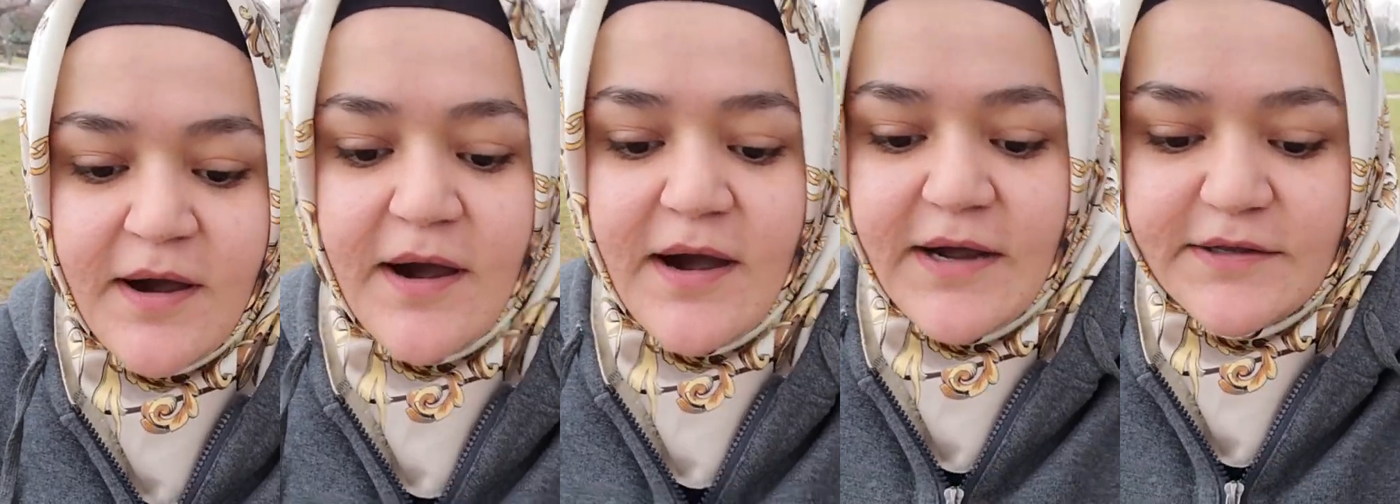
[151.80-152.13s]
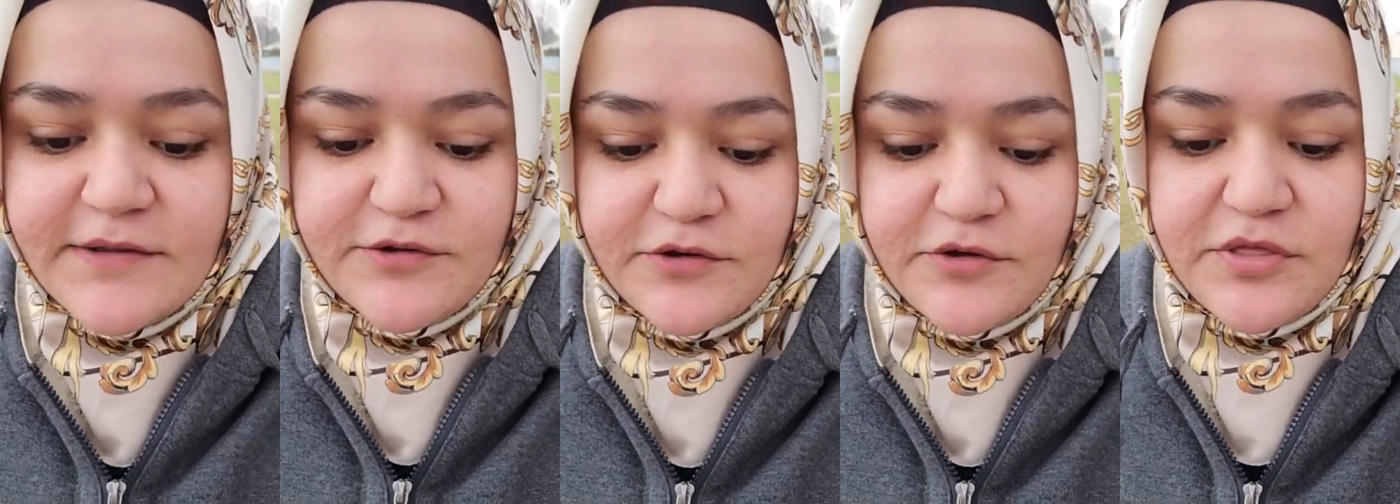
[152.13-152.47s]
I
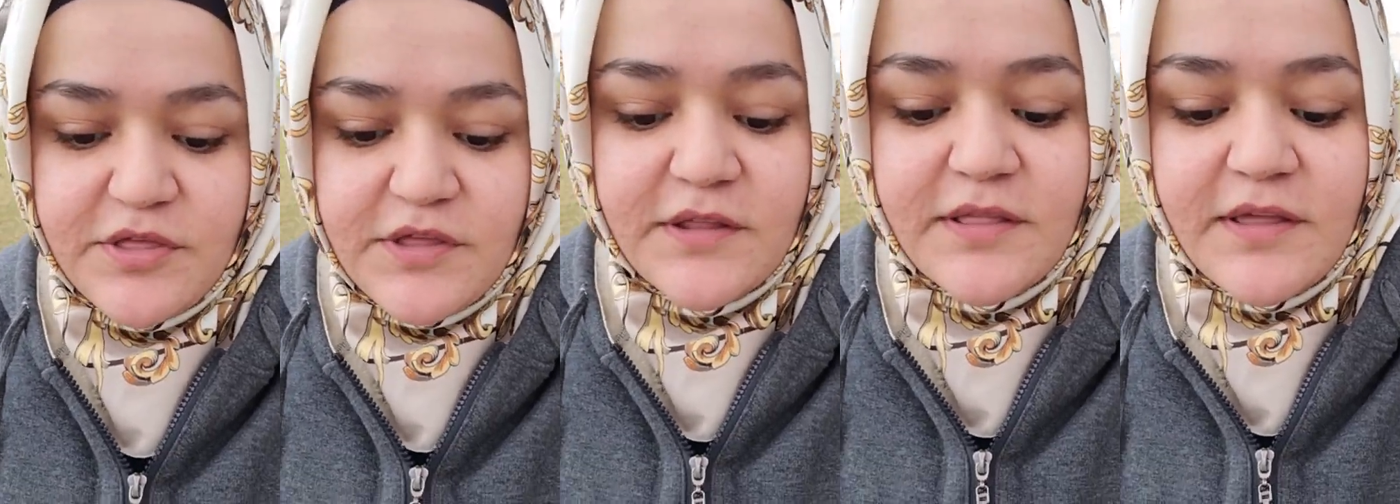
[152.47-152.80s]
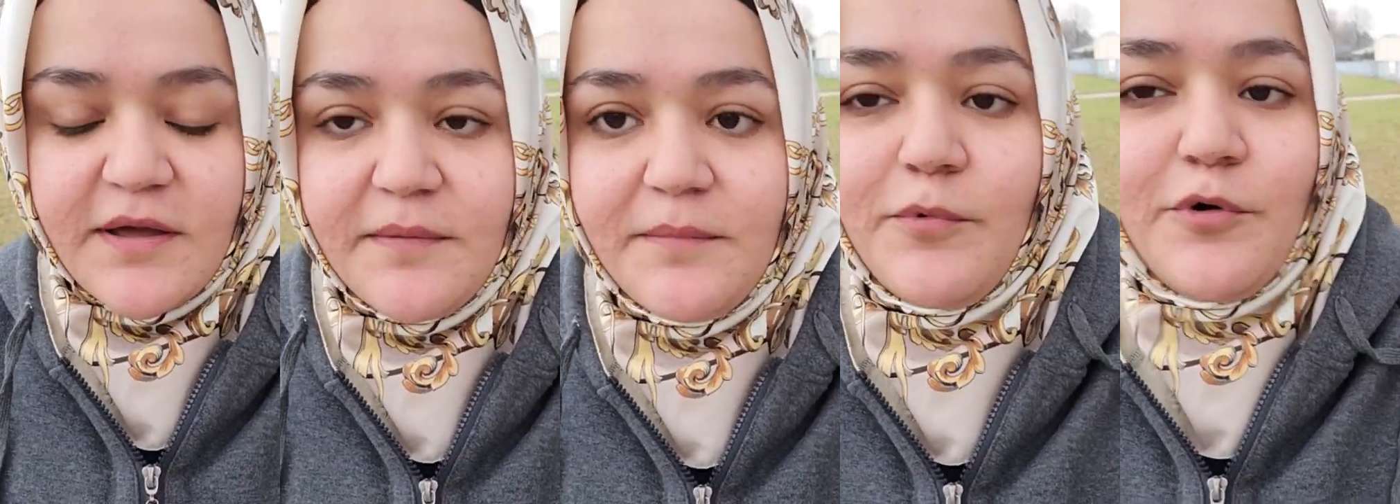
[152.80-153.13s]
do think
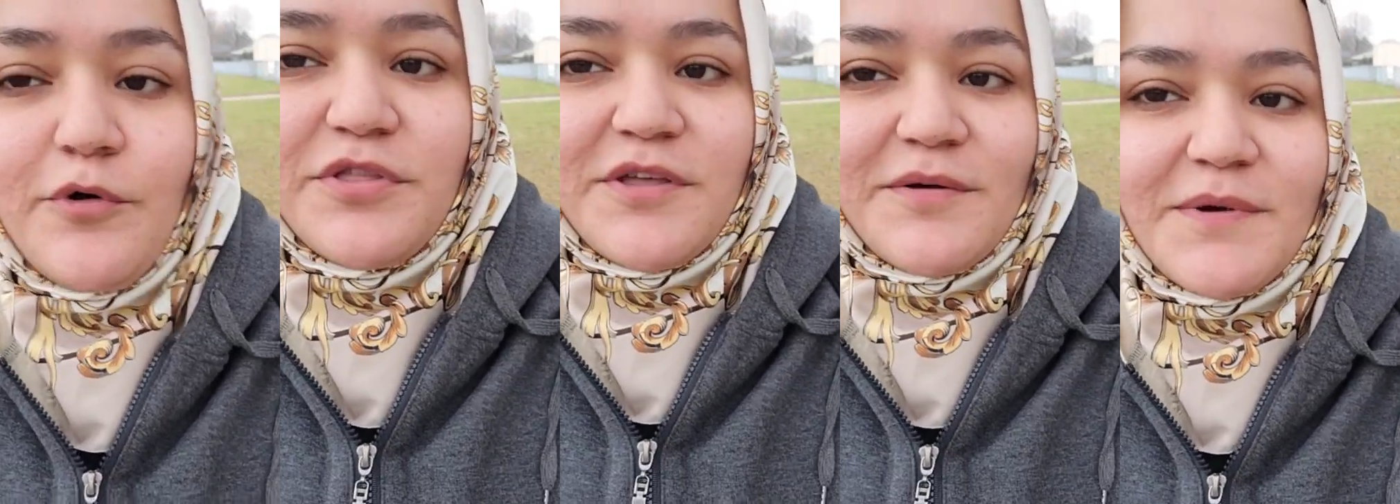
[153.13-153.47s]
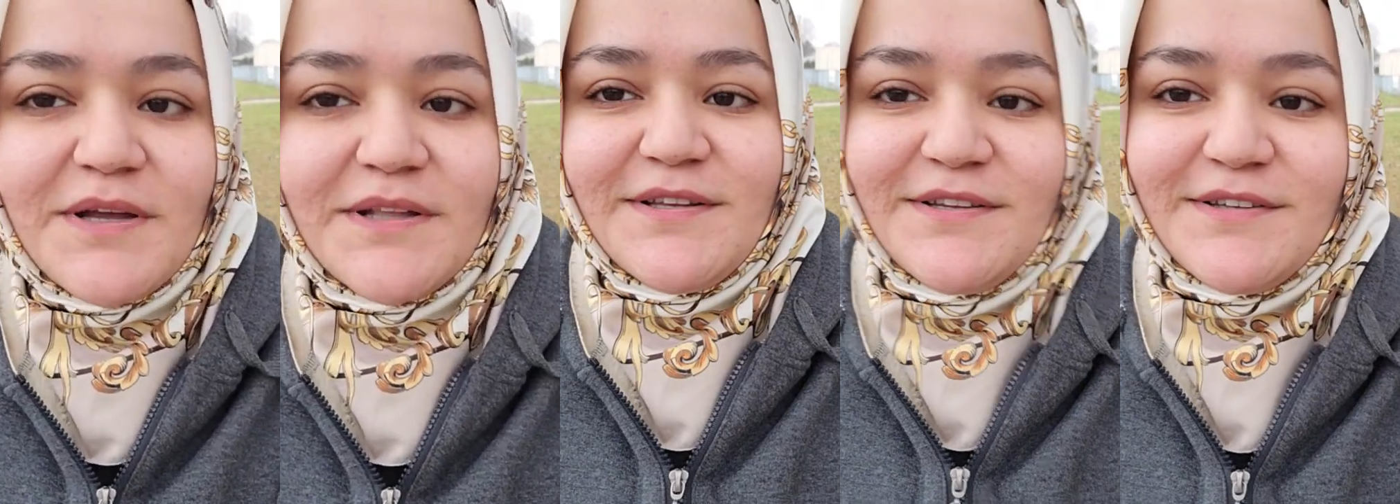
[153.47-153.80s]
that most of
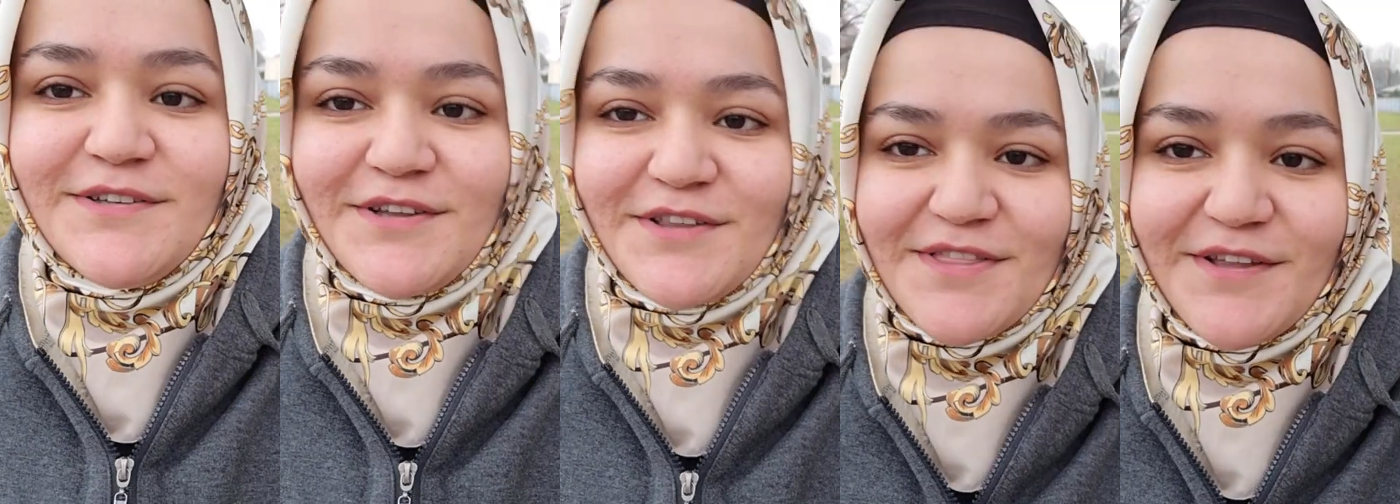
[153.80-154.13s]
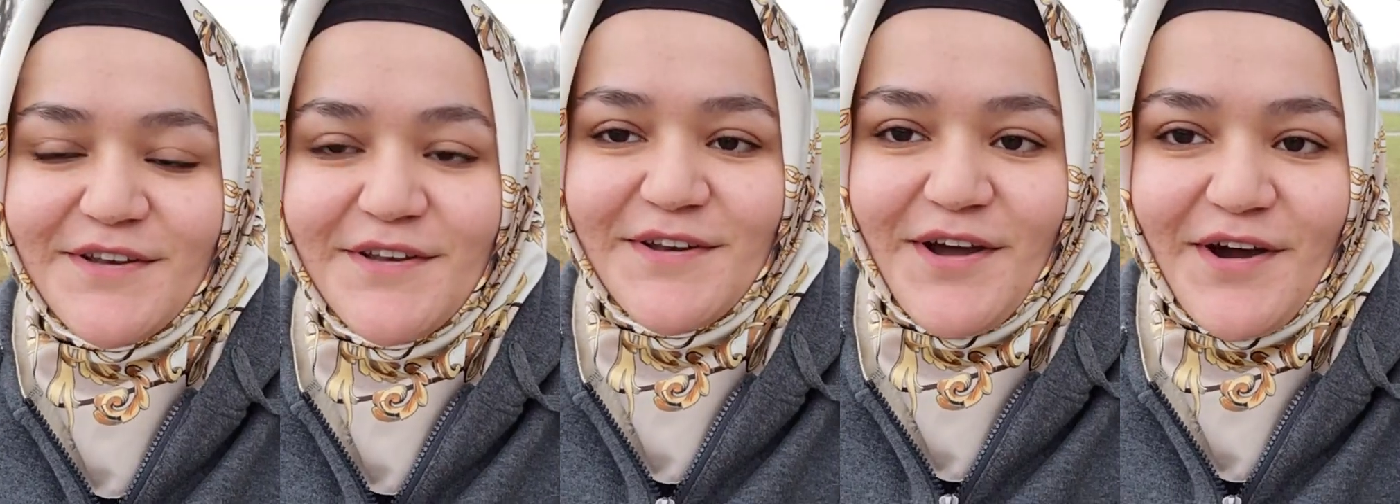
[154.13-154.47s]
my teachers
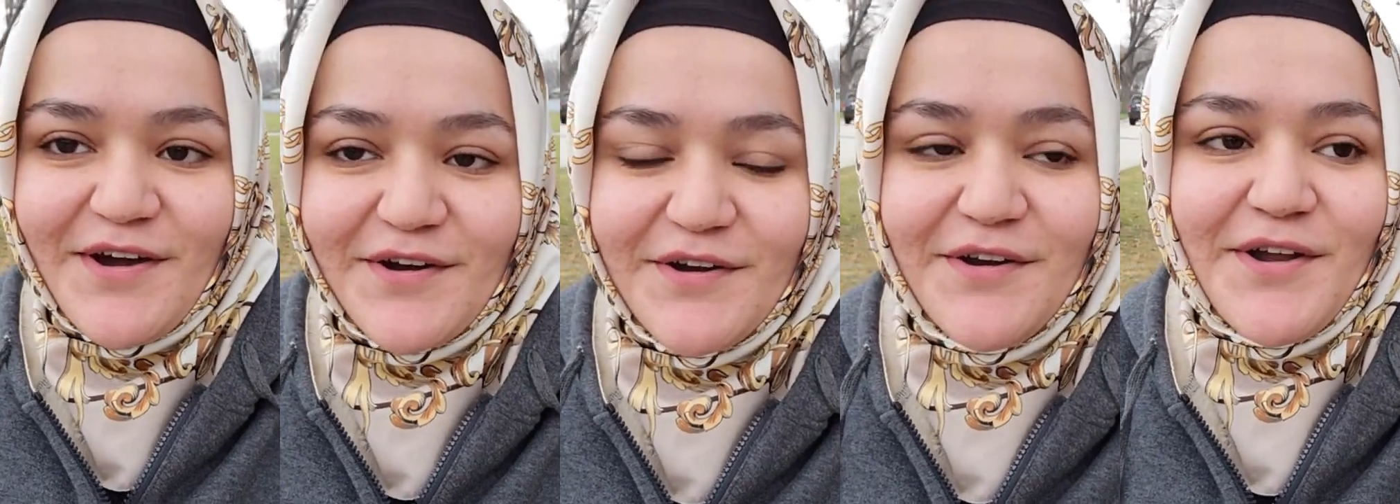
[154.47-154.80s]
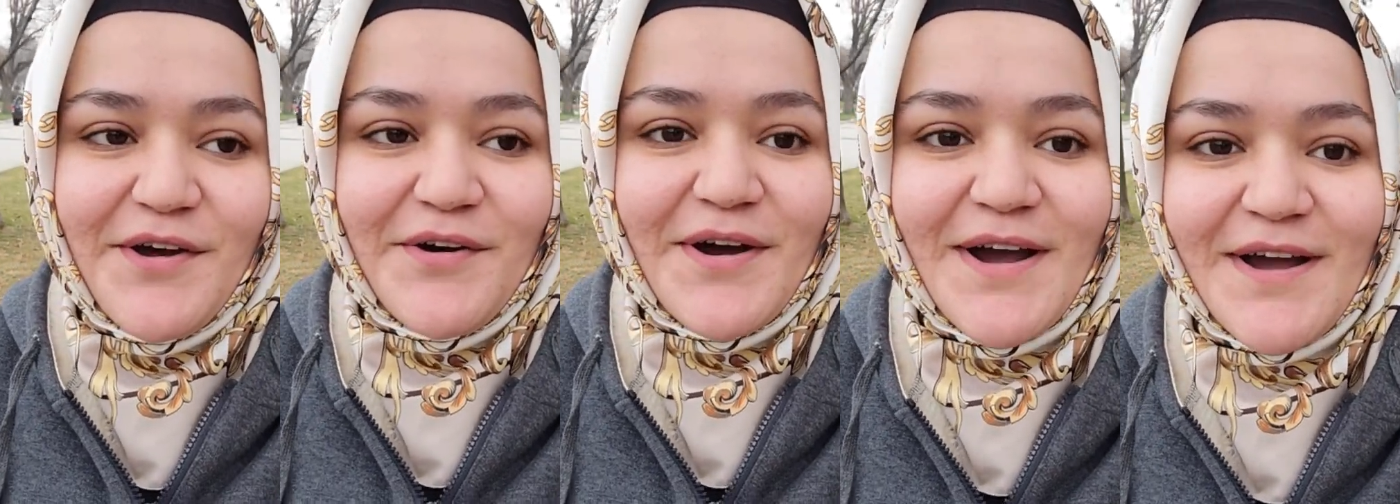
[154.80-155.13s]
did not
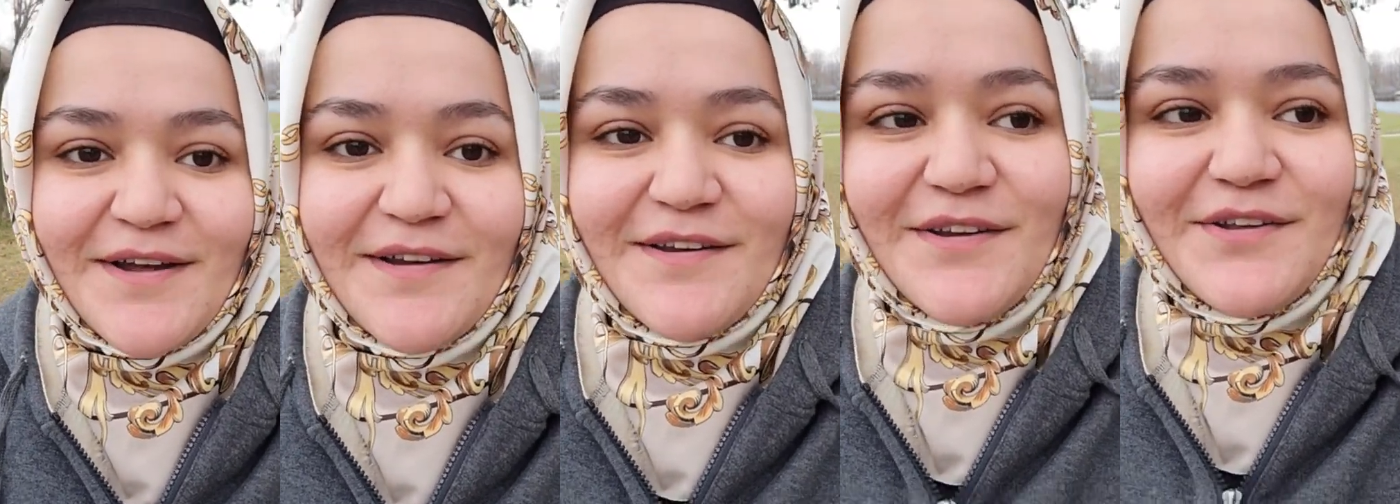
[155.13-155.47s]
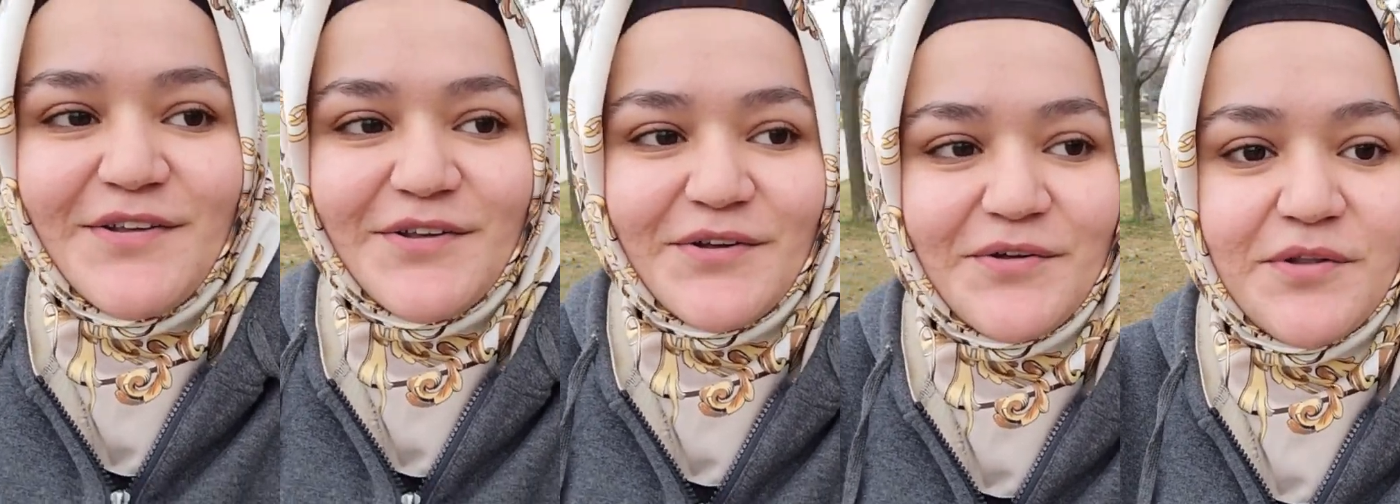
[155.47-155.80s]
know how to
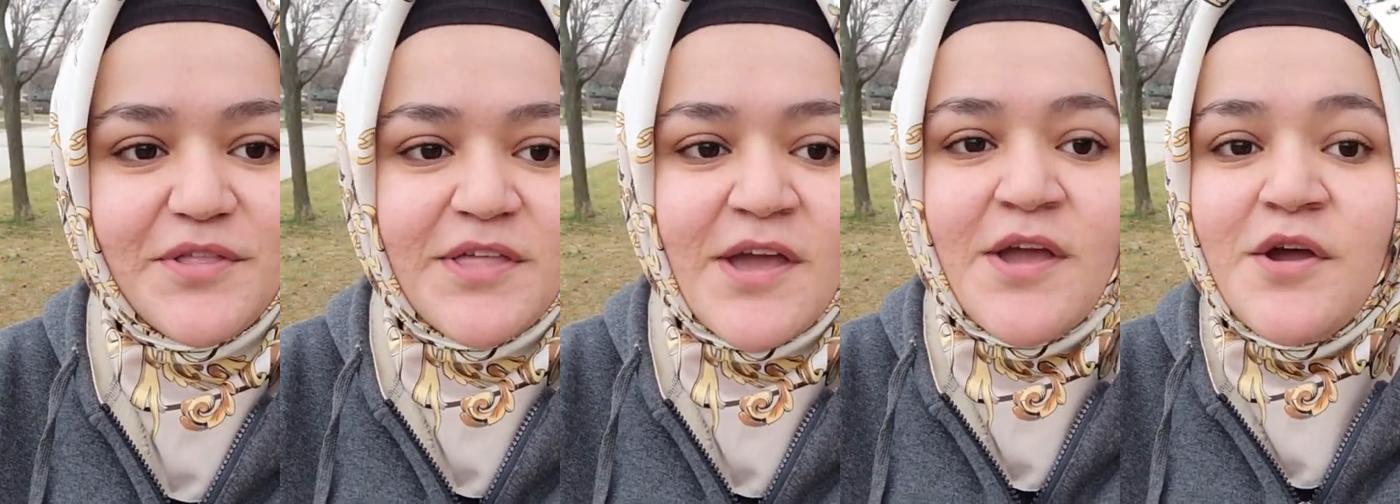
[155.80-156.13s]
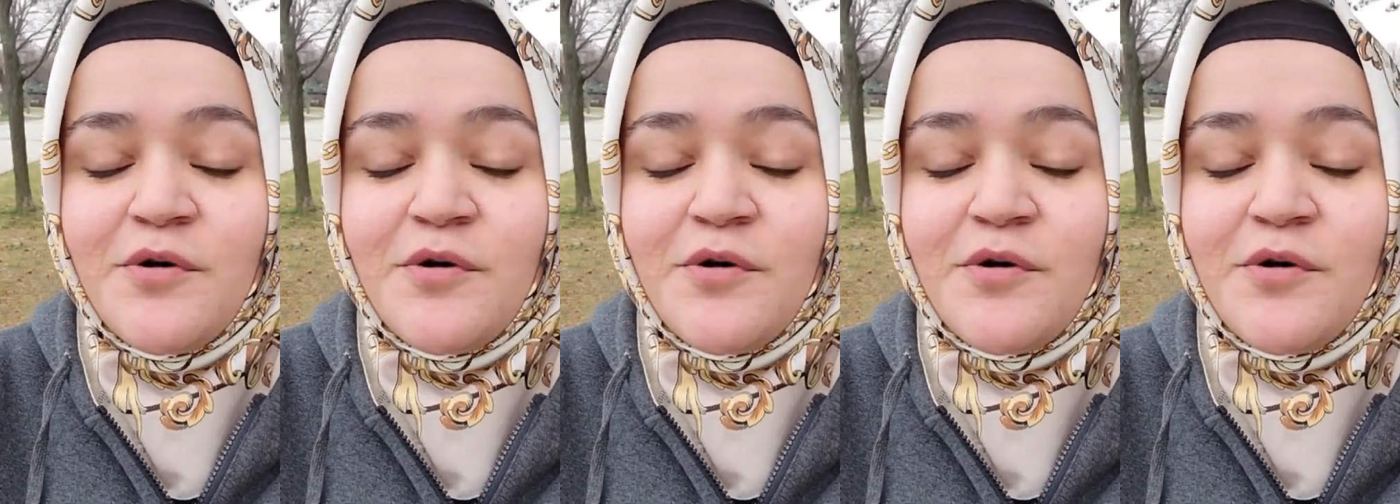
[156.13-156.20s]
use.